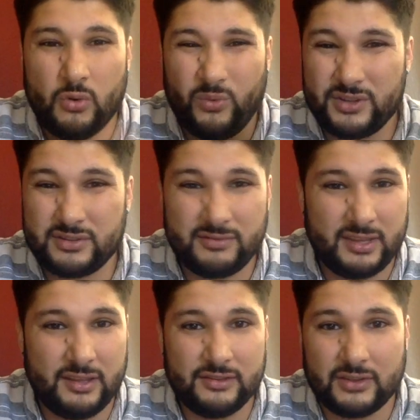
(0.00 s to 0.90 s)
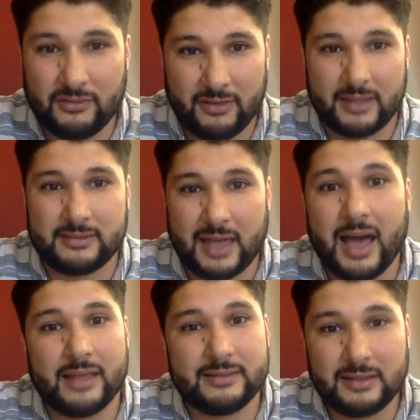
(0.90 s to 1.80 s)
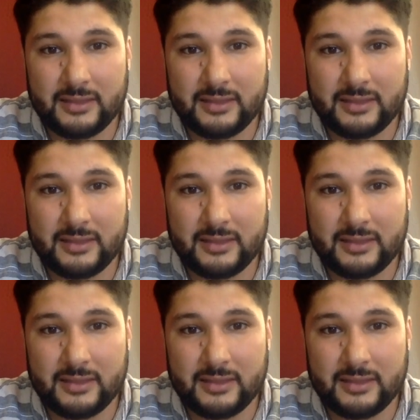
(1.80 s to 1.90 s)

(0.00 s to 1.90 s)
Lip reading: which of these events has